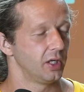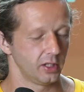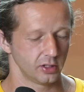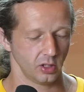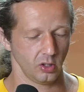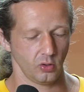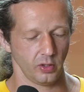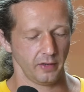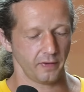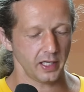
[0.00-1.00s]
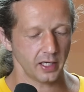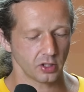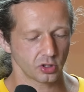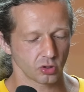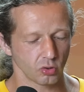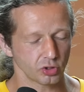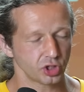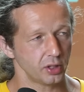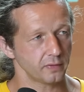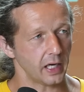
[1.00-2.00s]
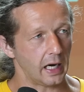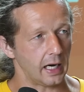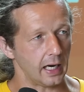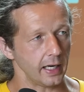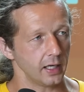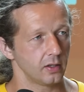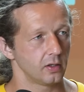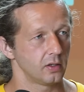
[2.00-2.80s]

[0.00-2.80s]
So if I hit Control Shift I,